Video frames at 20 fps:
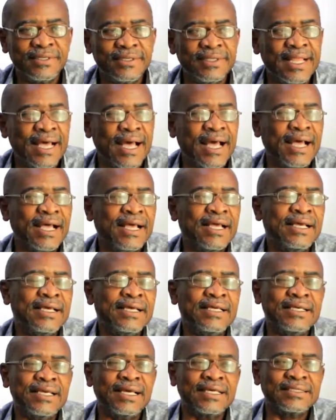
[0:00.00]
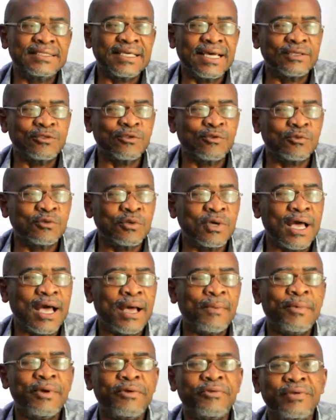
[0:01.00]
na ya sound so
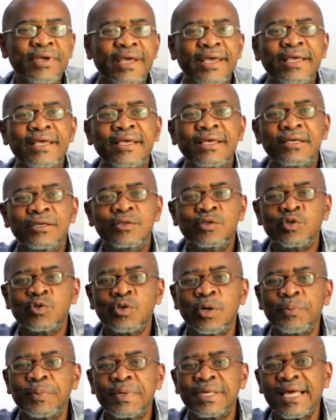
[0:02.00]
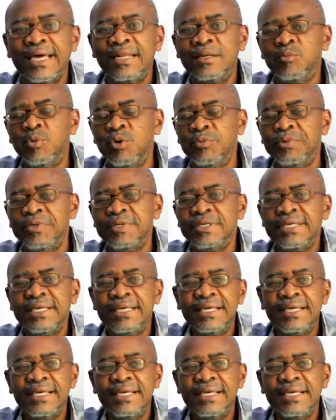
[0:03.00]
abehwe stopica no mo bi